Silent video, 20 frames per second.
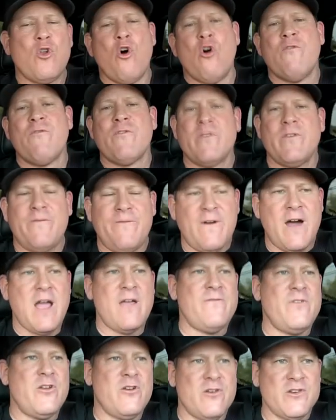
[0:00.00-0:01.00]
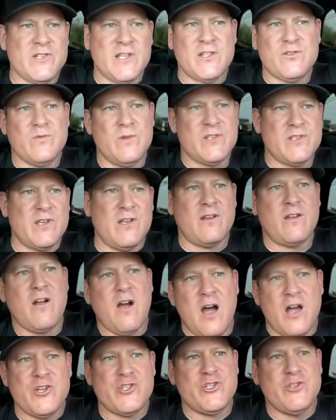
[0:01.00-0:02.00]
over the 5 years, that's what it's going to
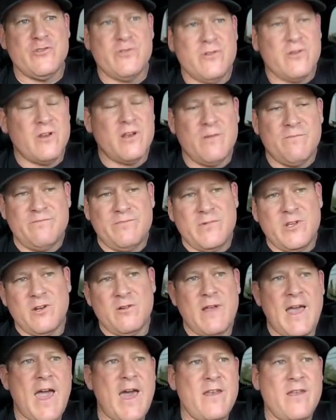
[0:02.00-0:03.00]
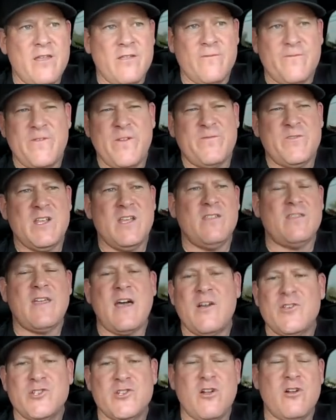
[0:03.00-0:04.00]
cost you. You're going to, you know, add another
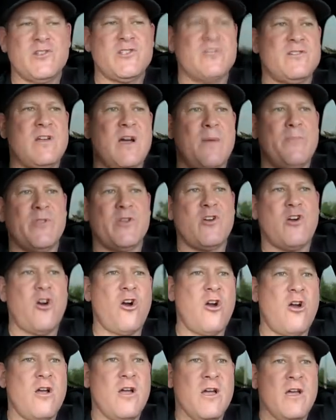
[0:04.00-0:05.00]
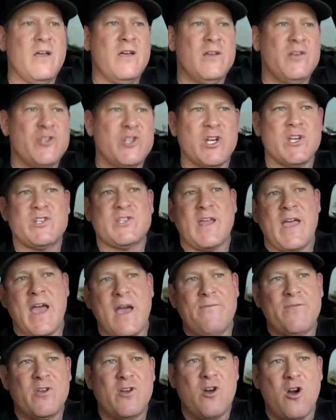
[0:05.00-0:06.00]
$15,000 on top of the car just to
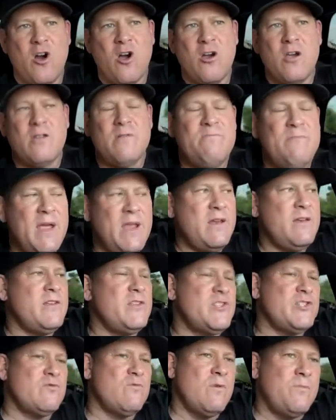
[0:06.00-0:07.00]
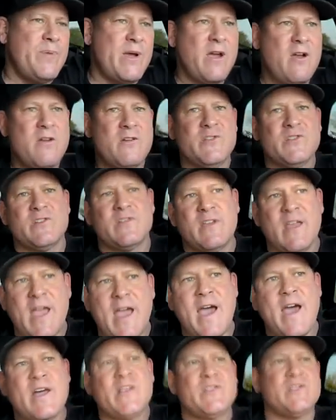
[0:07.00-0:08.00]
have the car, and maintenance and repairs and
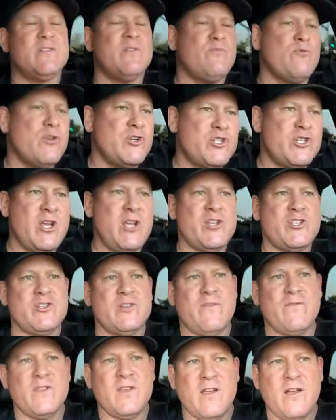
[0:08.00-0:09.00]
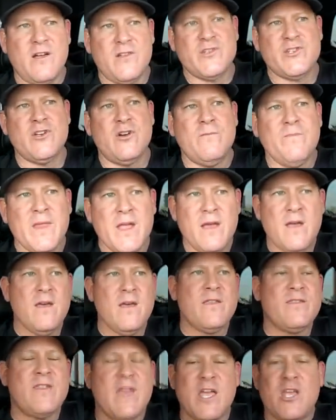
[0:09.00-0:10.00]
gas and depreciation, everything else. So
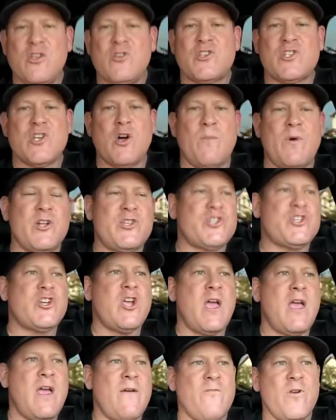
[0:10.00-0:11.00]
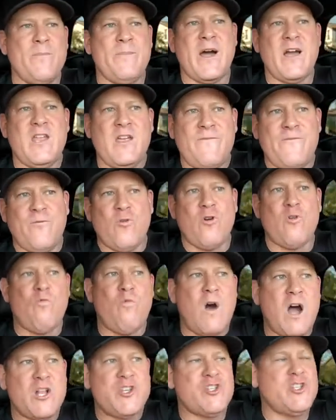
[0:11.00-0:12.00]
thank you so much, everybody, for
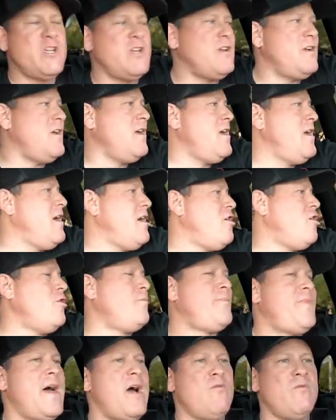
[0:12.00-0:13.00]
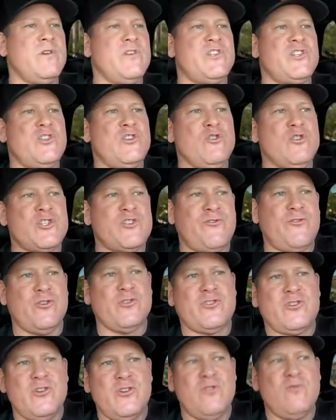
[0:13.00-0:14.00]
watching. Hope that was
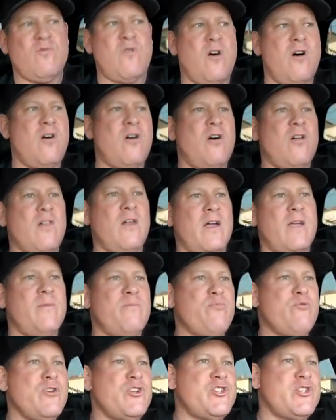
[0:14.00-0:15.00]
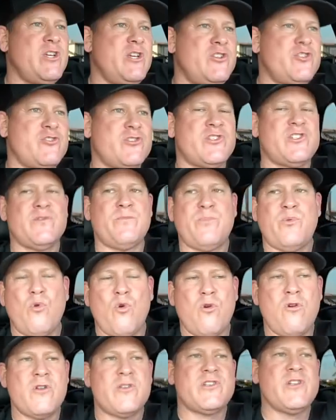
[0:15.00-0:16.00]
useful to you all. I appreciate your
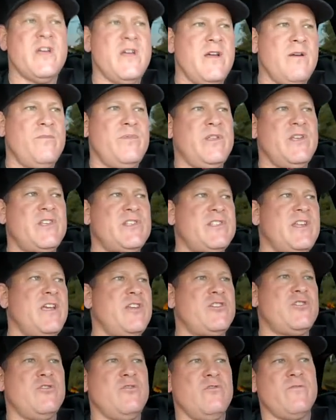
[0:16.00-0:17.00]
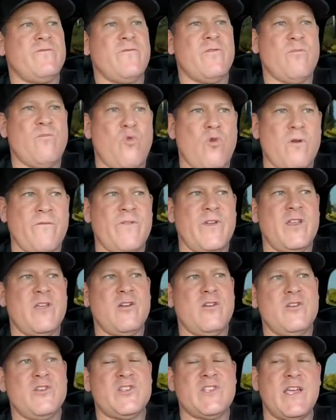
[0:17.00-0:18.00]
support. Please stay tuned for more
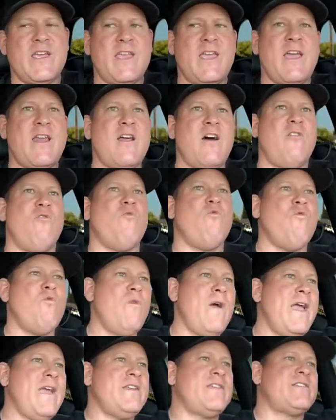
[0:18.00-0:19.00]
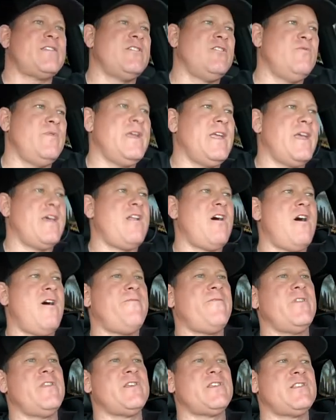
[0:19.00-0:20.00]
videos. I cannot wait till we get
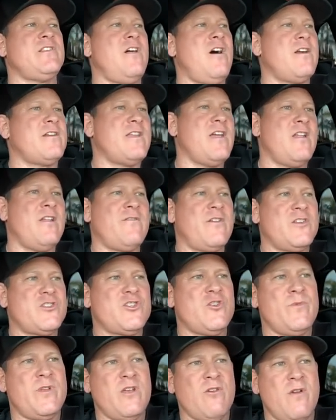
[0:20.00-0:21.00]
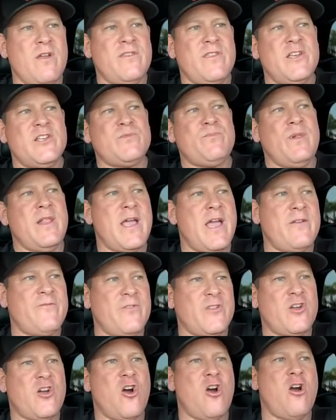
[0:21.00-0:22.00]
off of this lockdown. I've got so many great things planned
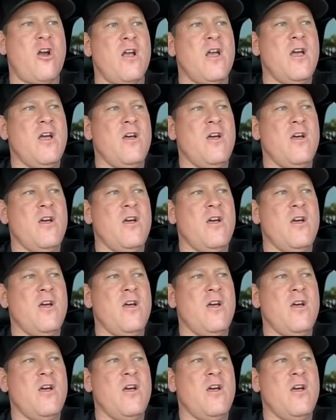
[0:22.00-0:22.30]
for the car.